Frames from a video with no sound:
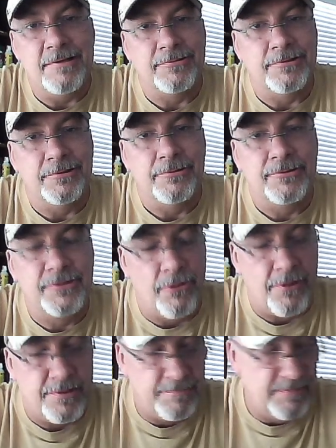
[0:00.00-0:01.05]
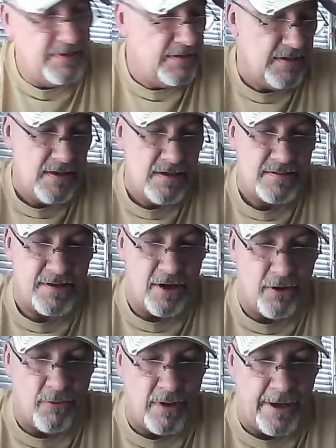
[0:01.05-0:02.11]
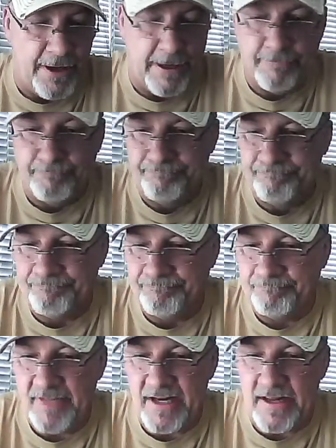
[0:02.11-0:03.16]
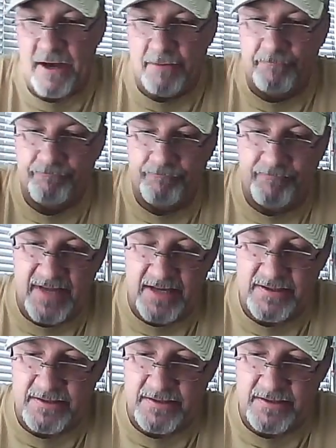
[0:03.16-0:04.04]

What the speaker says: Salute scores. So anyhow, it's